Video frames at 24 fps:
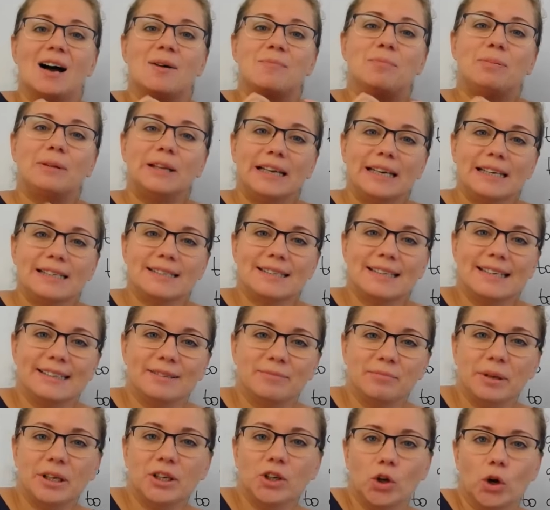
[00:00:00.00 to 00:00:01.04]
Please
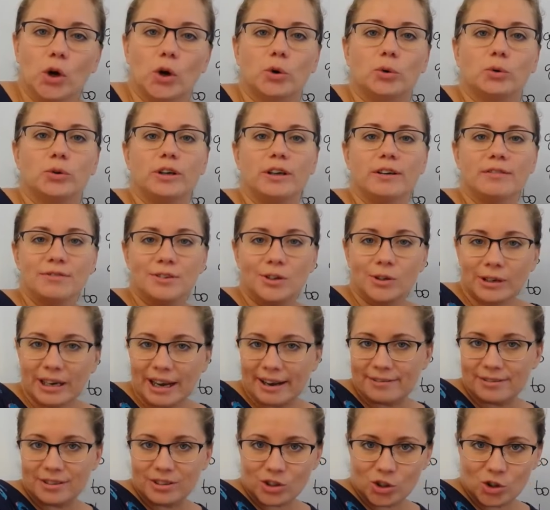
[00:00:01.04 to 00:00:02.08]
let me know if you
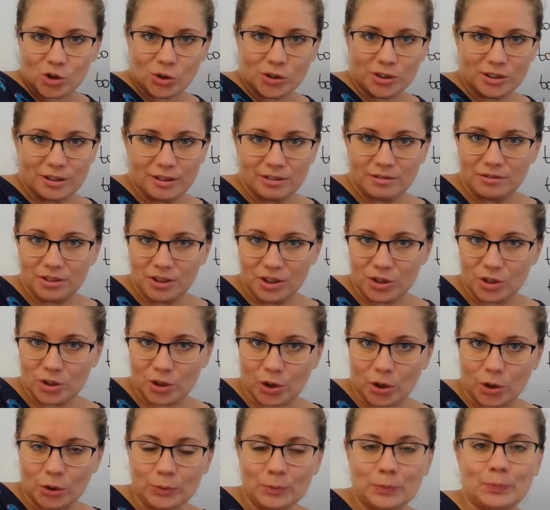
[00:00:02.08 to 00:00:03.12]
have enjoyed the
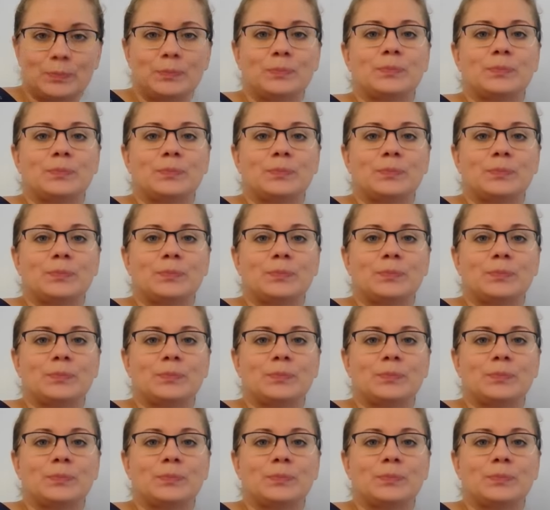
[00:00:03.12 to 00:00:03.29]
video.